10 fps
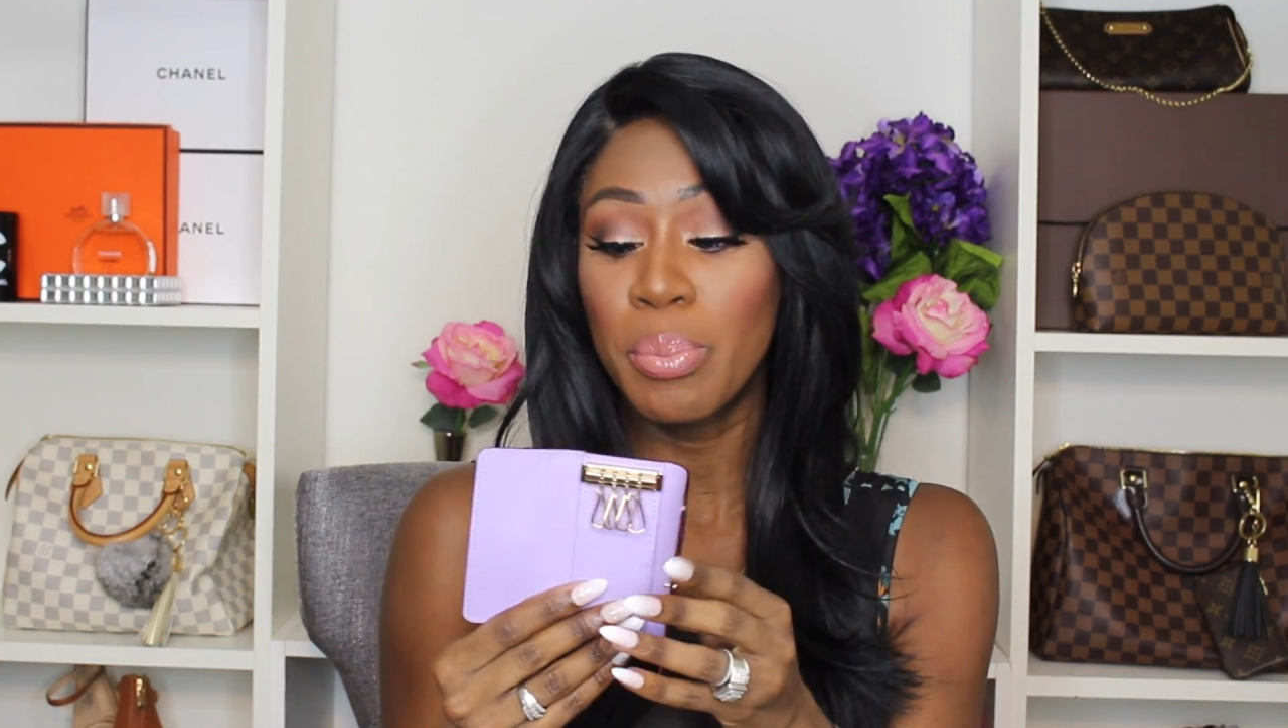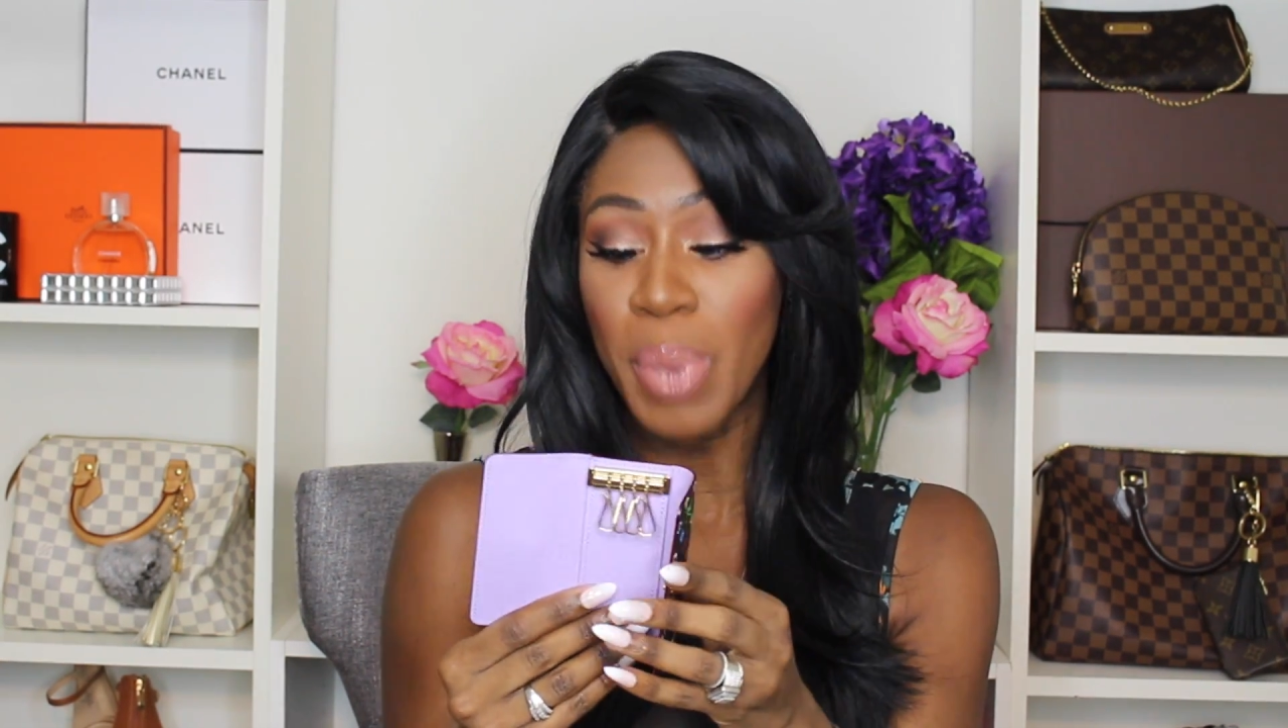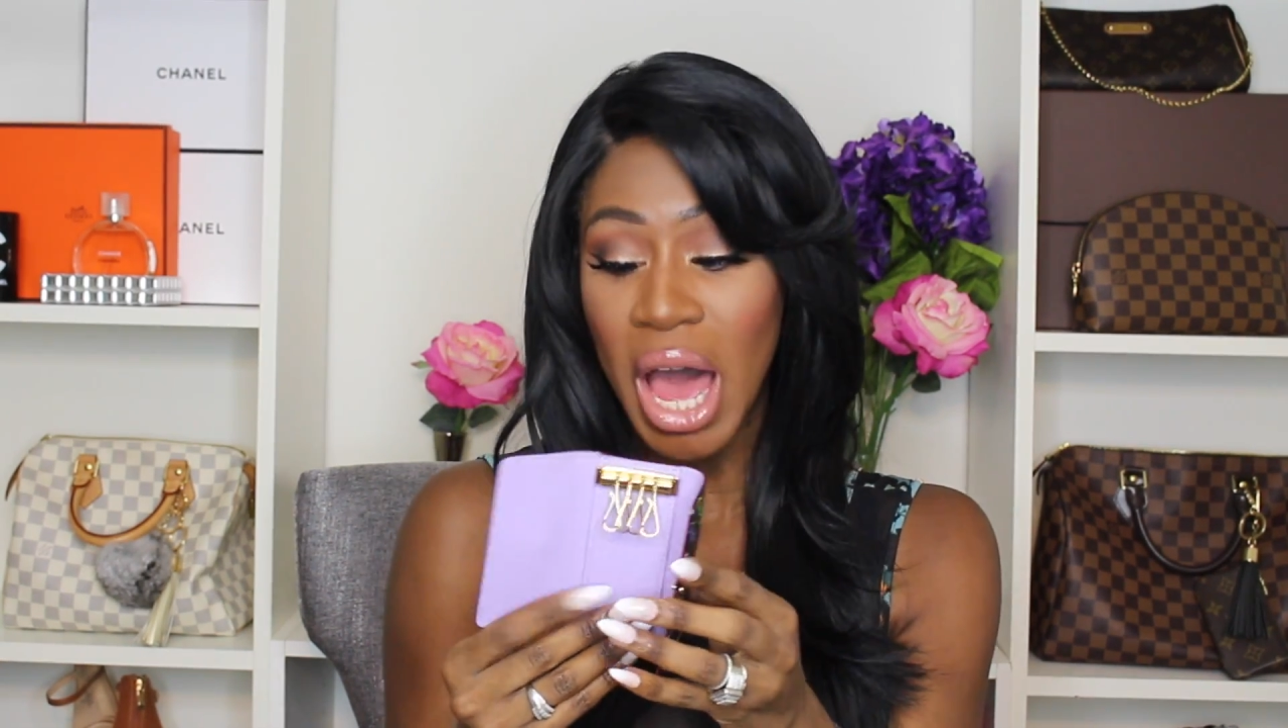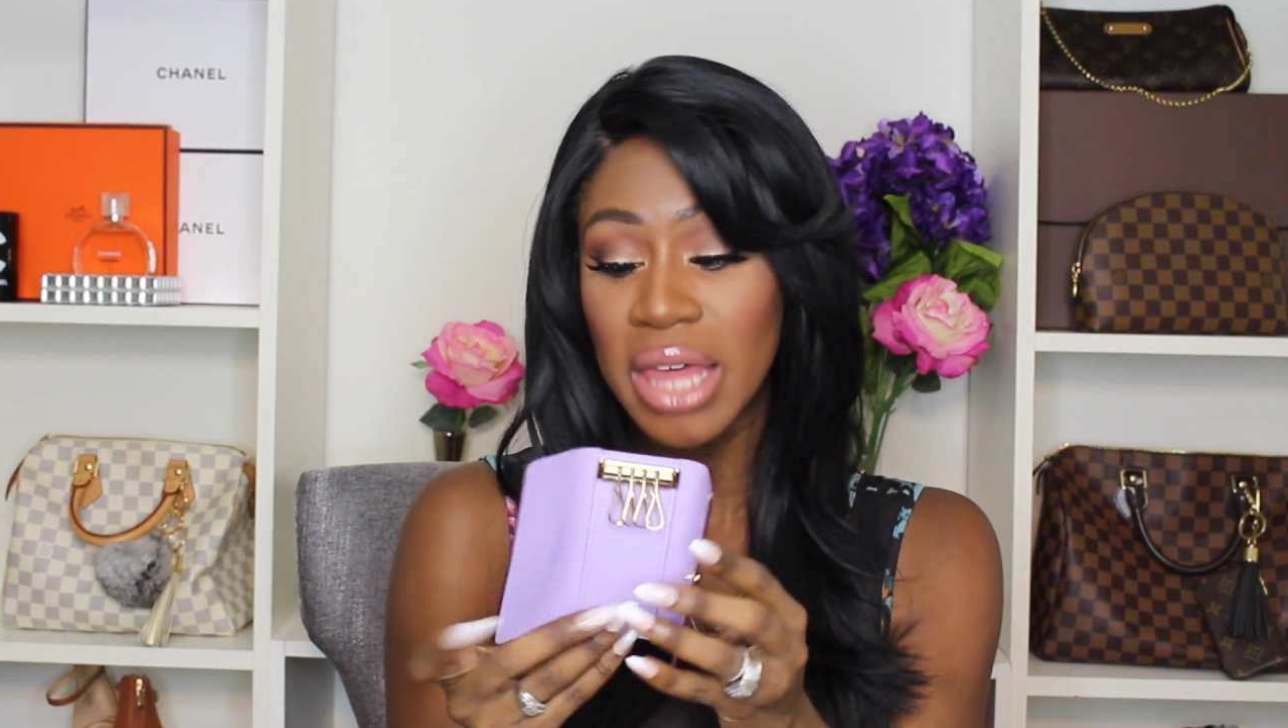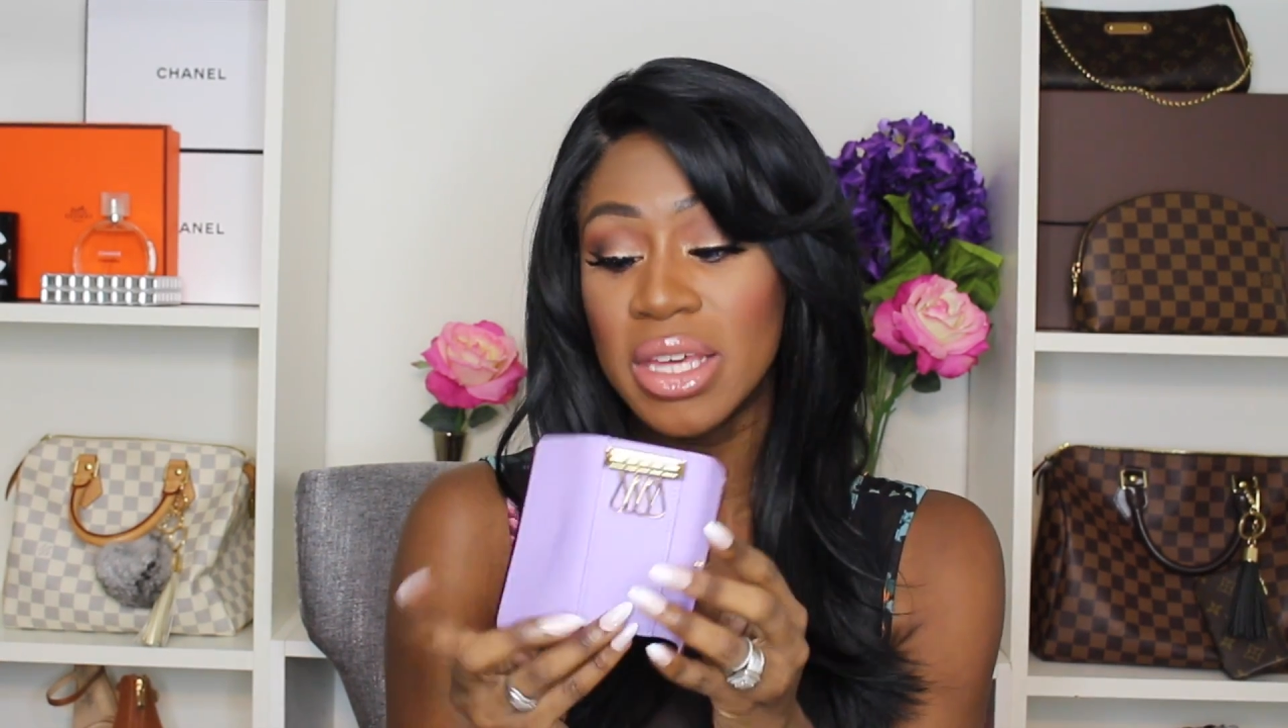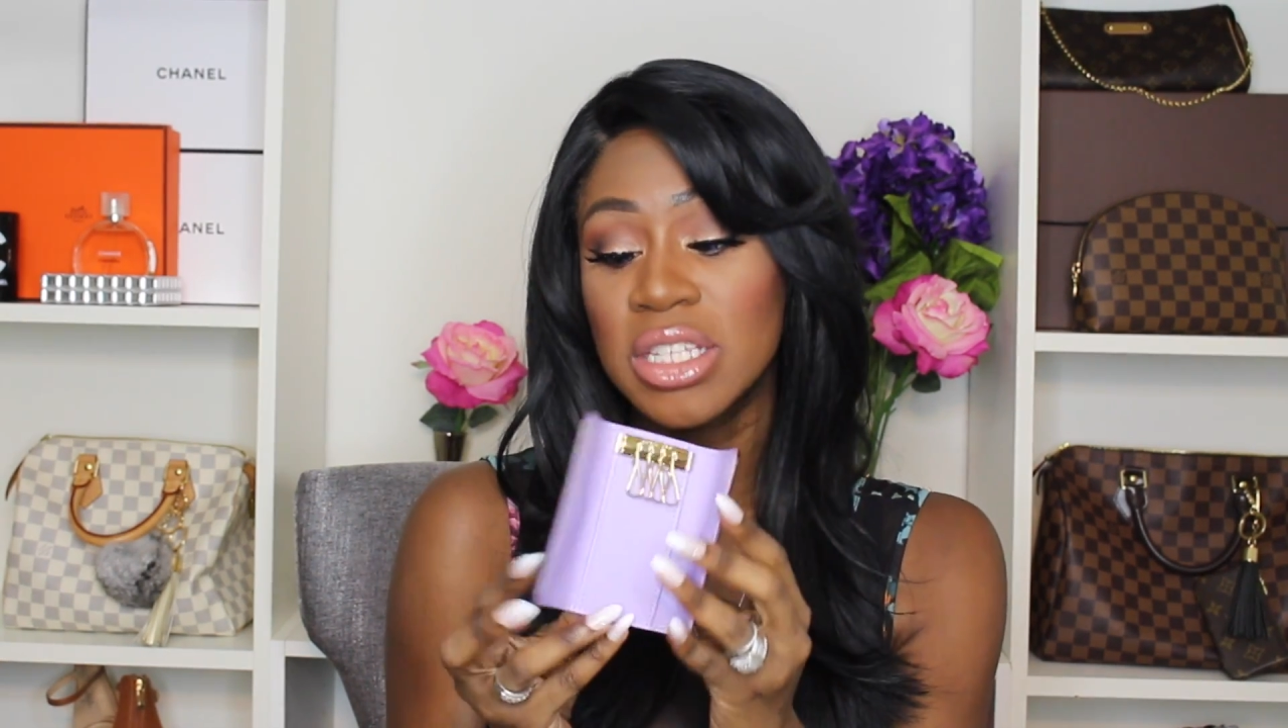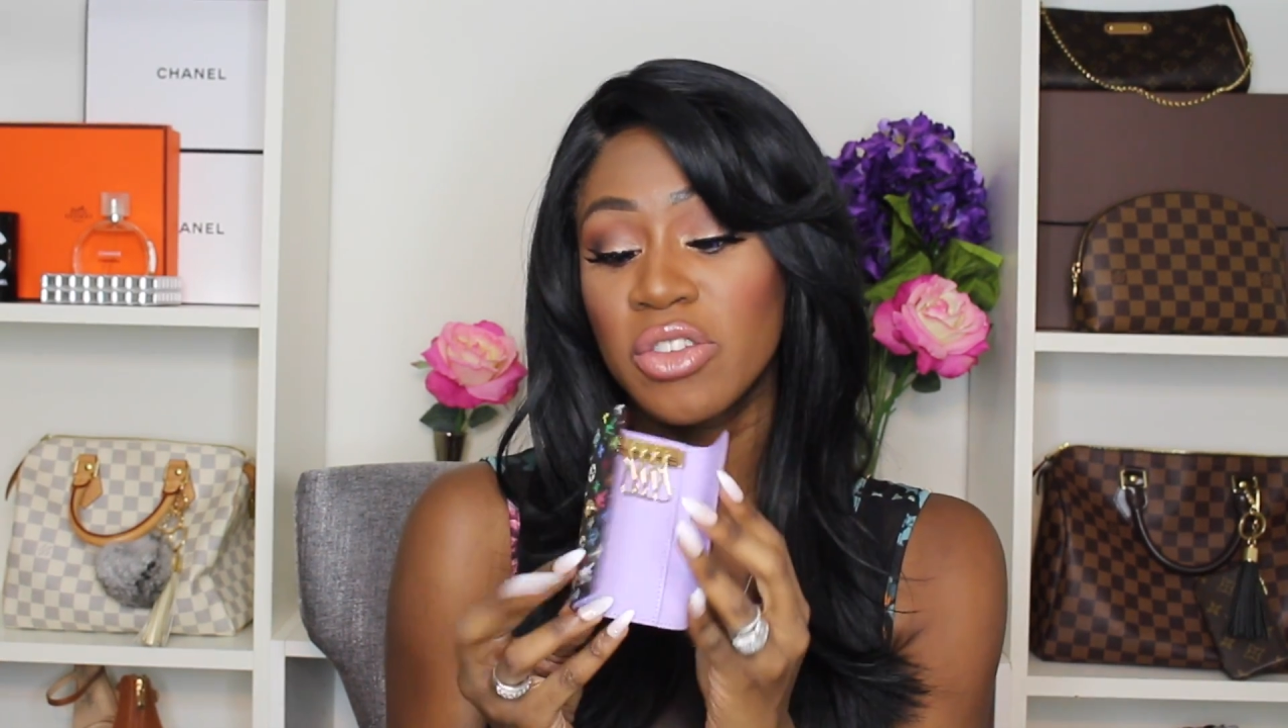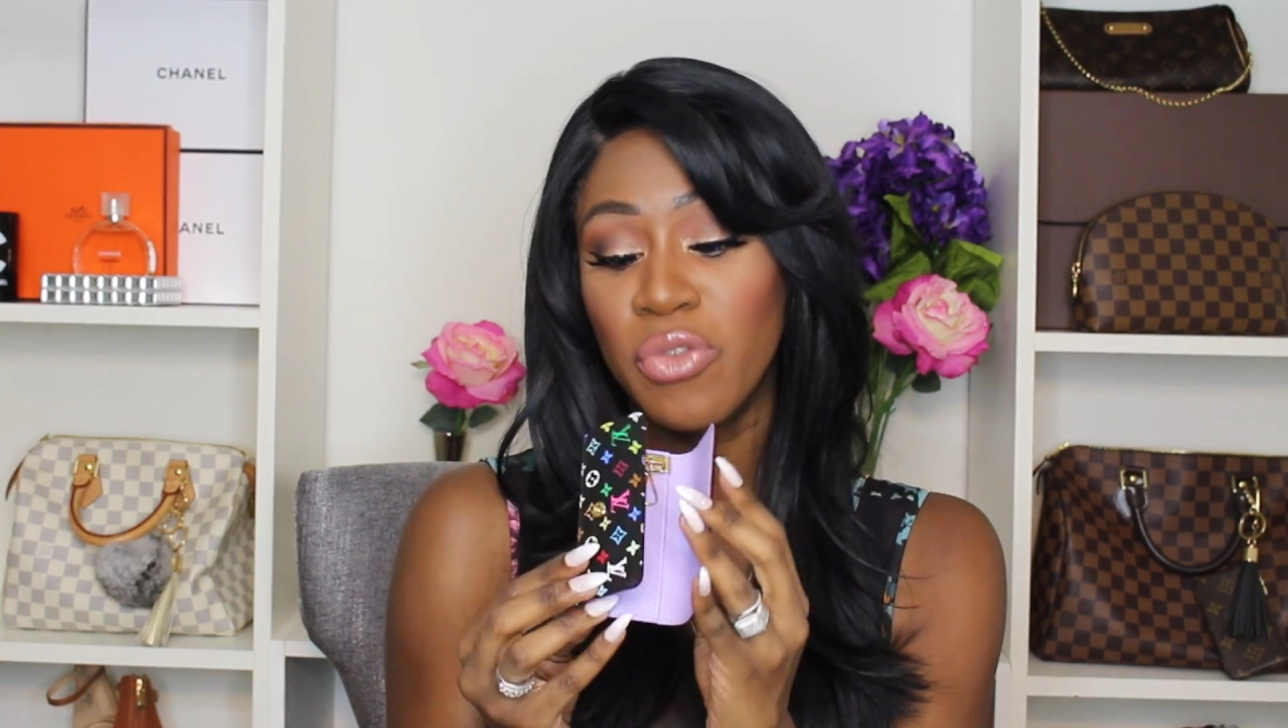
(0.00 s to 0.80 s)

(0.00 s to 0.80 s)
buy this